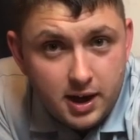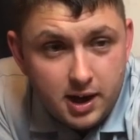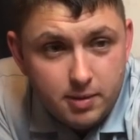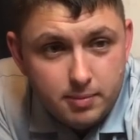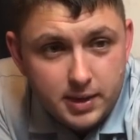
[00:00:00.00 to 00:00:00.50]

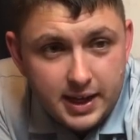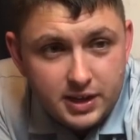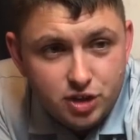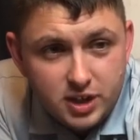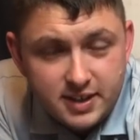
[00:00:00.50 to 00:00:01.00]

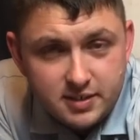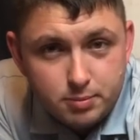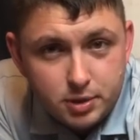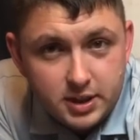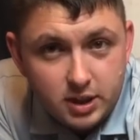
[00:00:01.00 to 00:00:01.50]
and she has
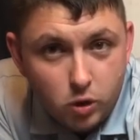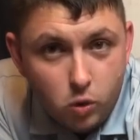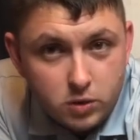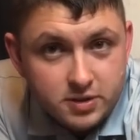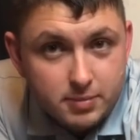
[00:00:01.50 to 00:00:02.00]
some pretty
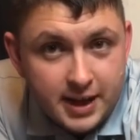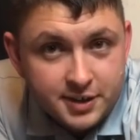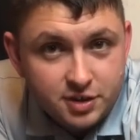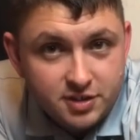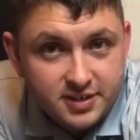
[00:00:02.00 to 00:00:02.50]
awesome
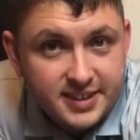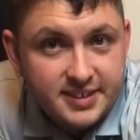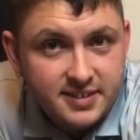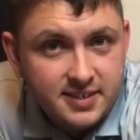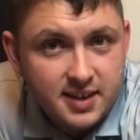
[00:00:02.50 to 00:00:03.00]
action
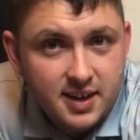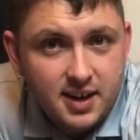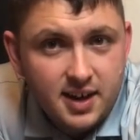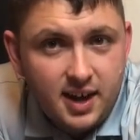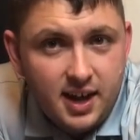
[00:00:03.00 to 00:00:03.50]
scenes,
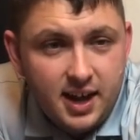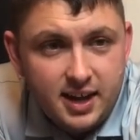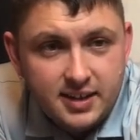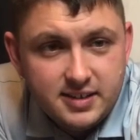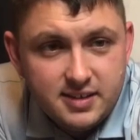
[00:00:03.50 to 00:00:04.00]

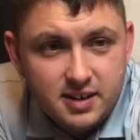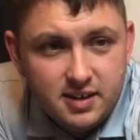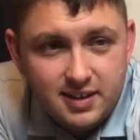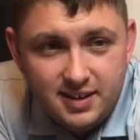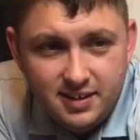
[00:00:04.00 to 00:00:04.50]
and
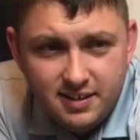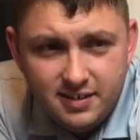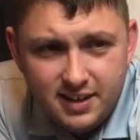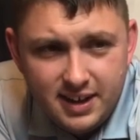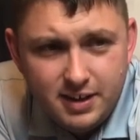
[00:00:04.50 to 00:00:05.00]
you know,